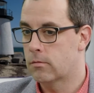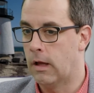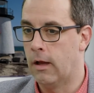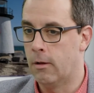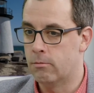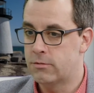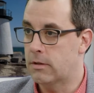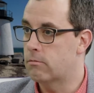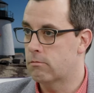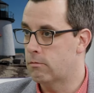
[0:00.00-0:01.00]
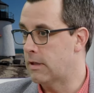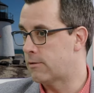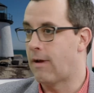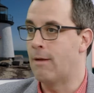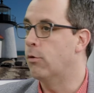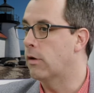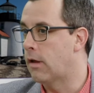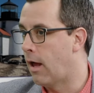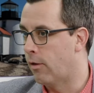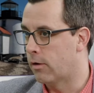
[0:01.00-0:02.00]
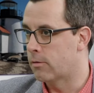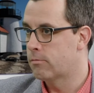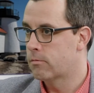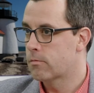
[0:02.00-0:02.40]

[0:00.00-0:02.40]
um, t- this $5 million